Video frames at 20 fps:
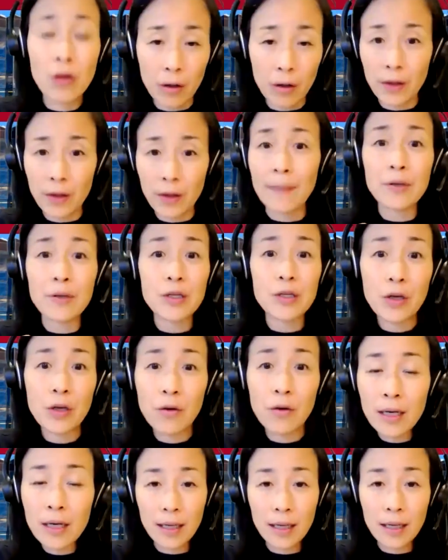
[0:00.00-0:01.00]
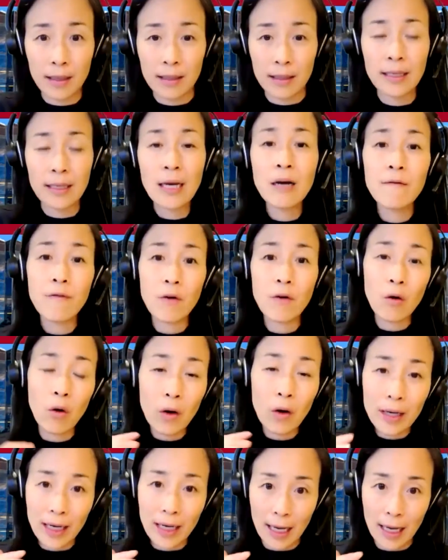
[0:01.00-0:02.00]
or the opportunities for
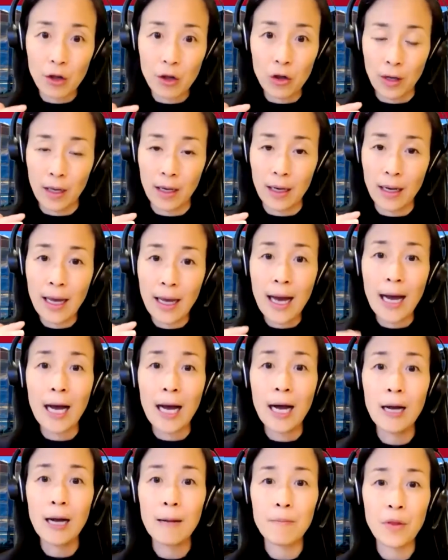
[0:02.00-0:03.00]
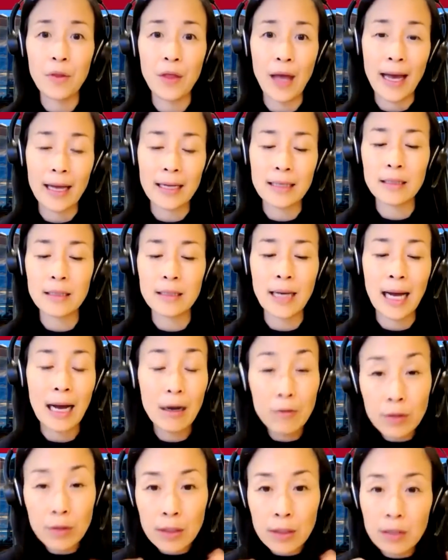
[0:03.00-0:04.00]
coordination that
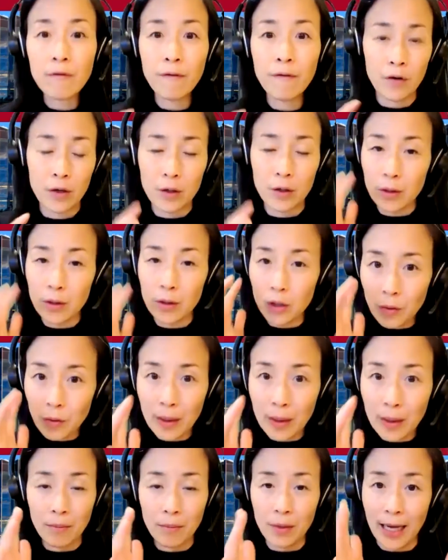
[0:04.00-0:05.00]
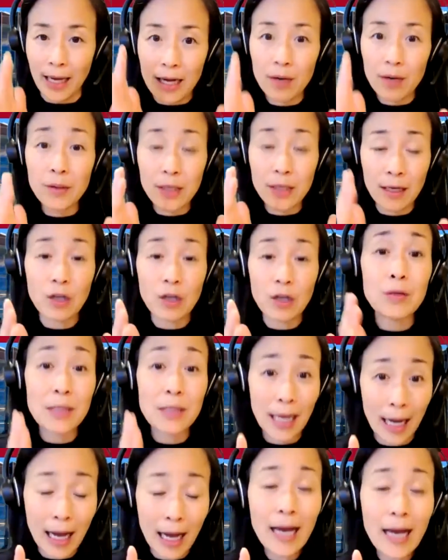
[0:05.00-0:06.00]
counsel for doing something at a particular
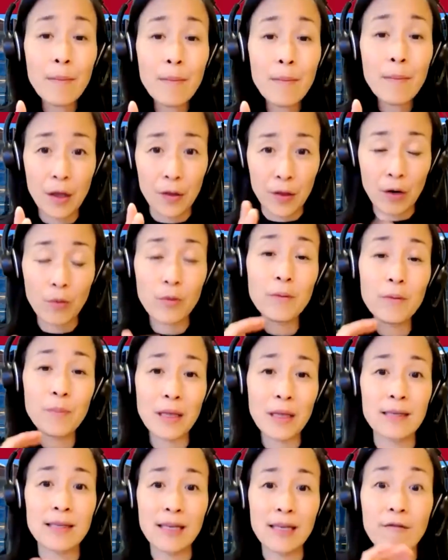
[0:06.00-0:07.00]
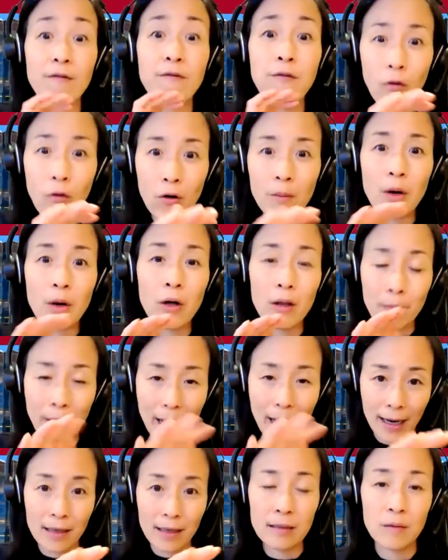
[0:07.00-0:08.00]
time, and then there will be these informal
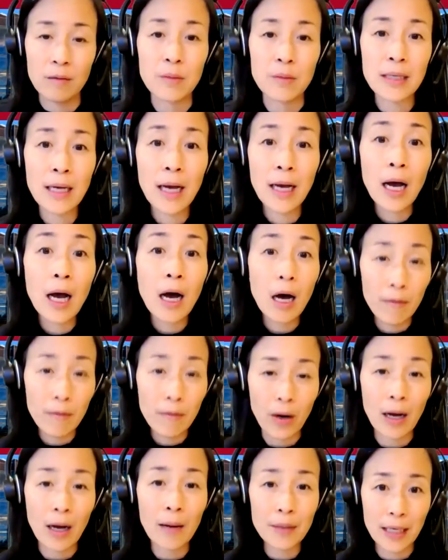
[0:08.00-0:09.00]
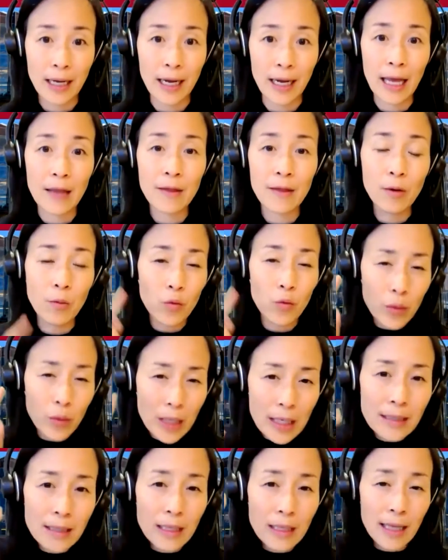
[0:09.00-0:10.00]
mechanisms of prompting. And the
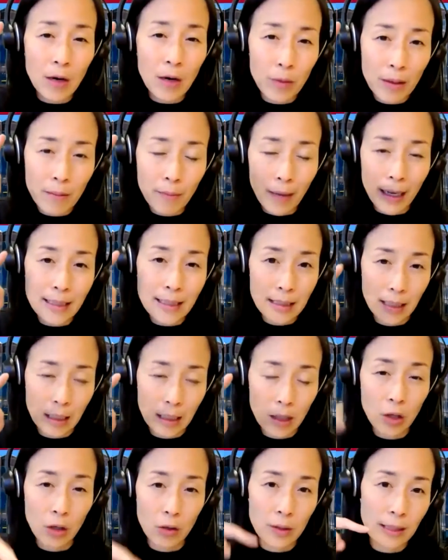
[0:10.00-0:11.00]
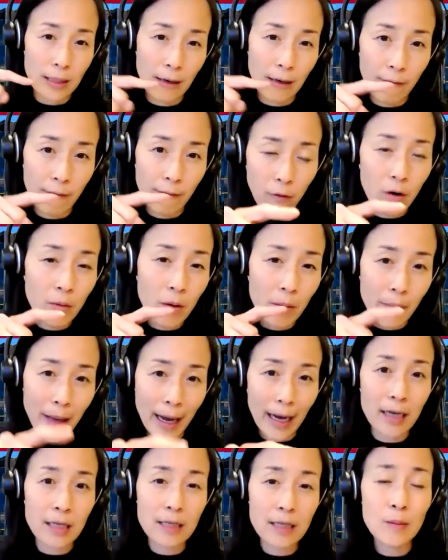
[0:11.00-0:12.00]
reason that we might see those informal
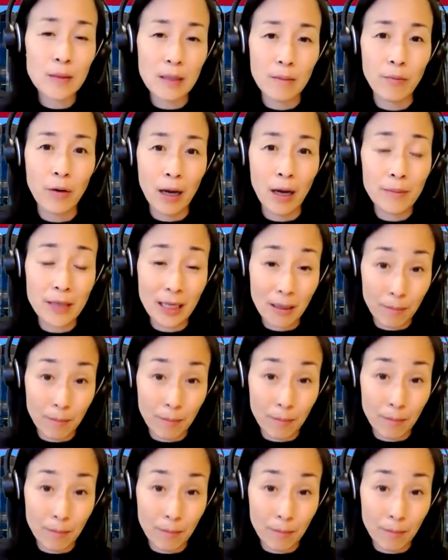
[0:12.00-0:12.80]
mechanisms of prompting